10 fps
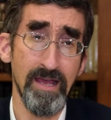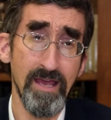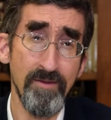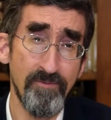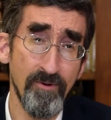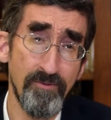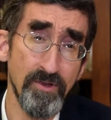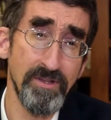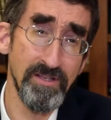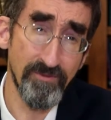He
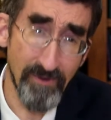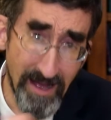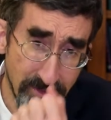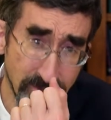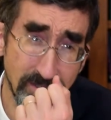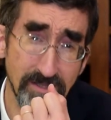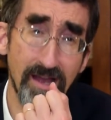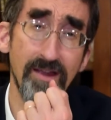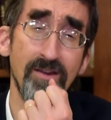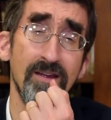fulfilled his father's
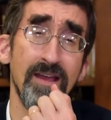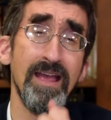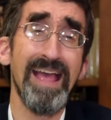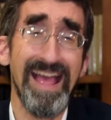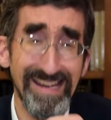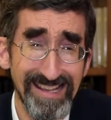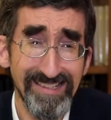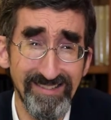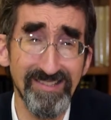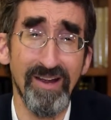desire and
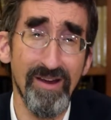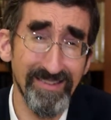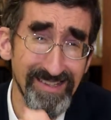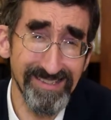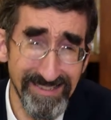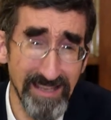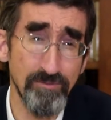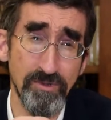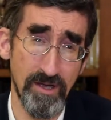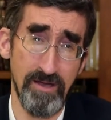his desire at the
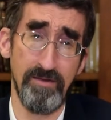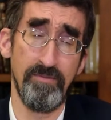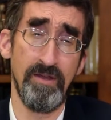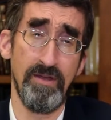same time.